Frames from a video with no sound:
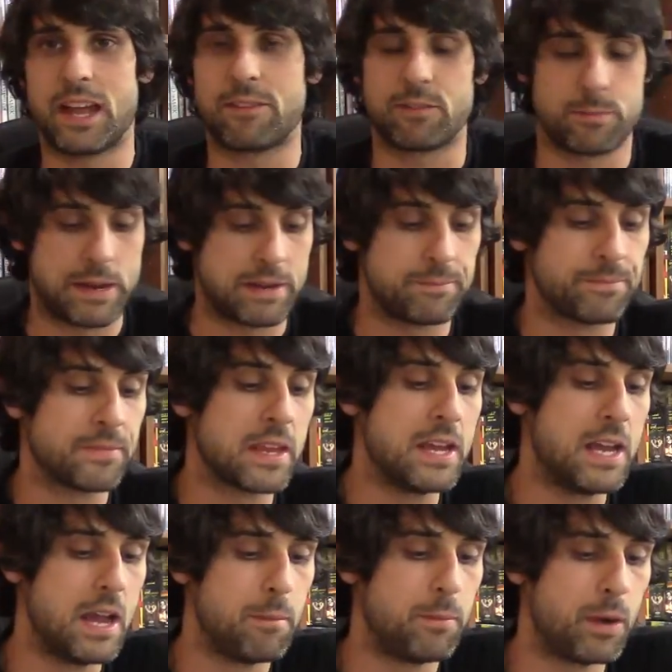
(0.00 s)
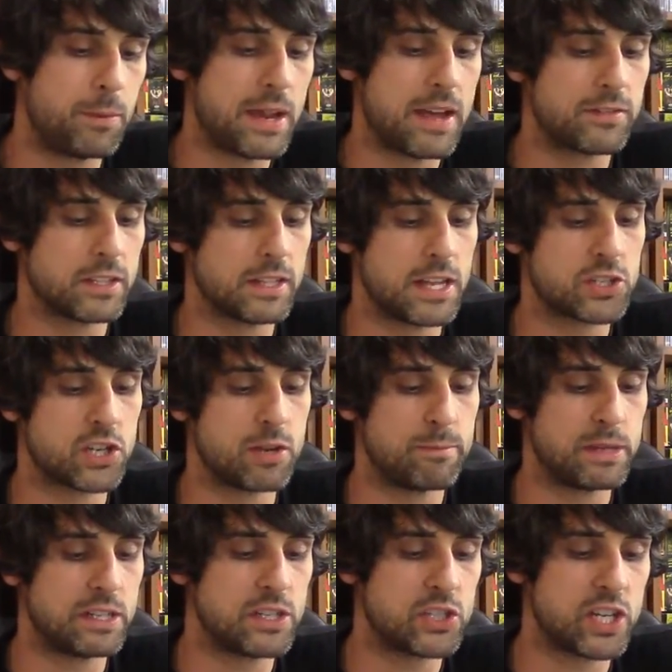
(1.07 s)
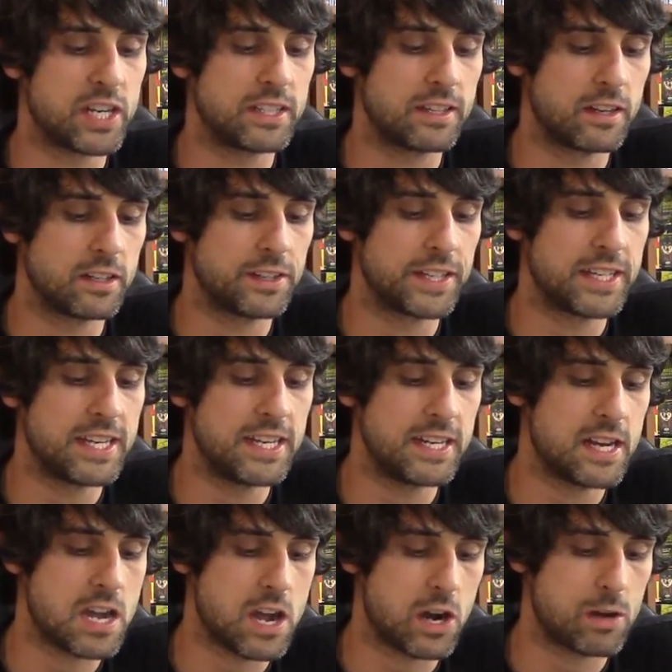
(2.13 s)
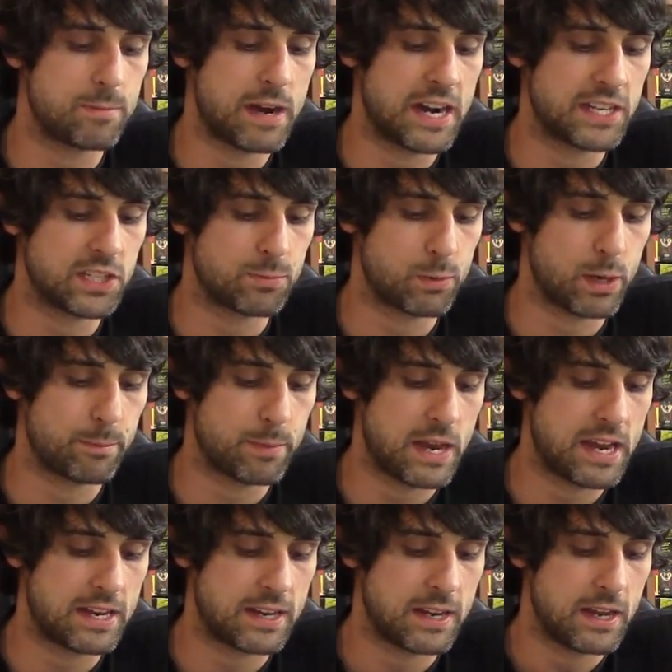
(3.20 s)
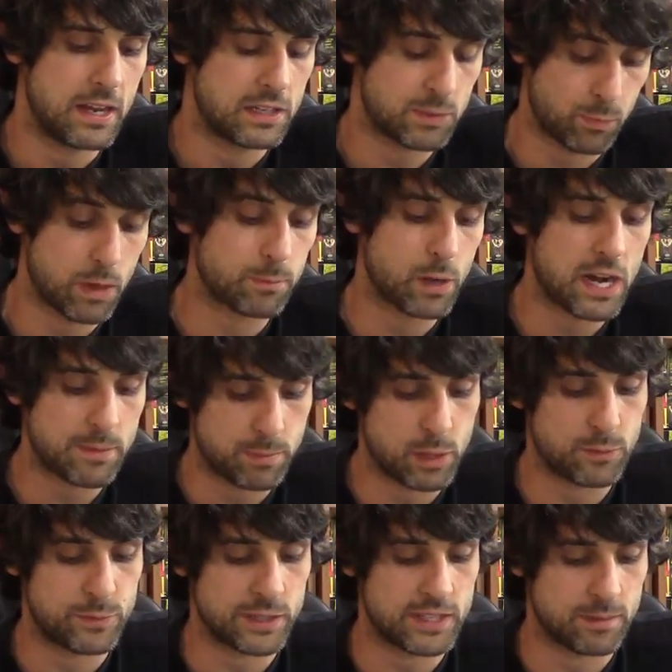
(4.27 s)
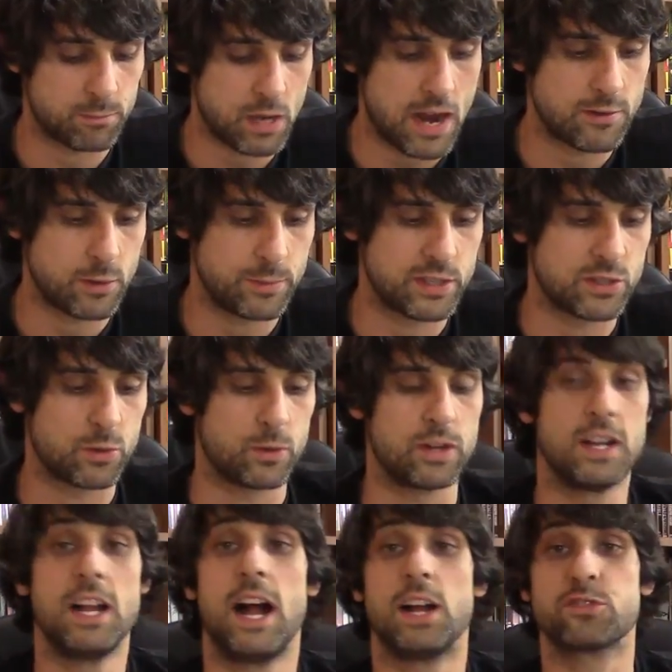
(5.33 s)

Not for me. But we have The Legend of Billie Jean, Little Nikita, Hard Body, Spring Break, Spring Break, Perfect, and Private Resort.